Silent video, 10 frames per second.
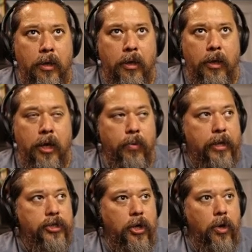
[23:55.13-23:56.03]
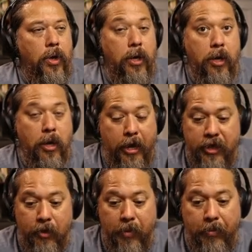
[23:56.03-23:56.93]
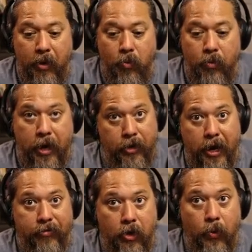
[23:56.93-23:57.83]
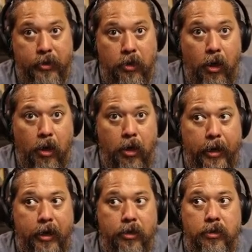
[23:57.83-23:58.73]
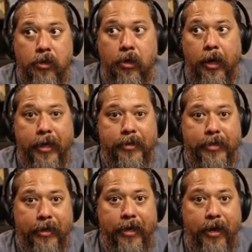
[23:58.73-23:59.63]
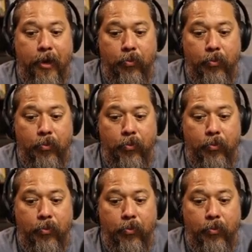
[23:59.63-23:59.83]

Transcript: Anyway, so I think maybe now that I have the GoXLR, I can set that up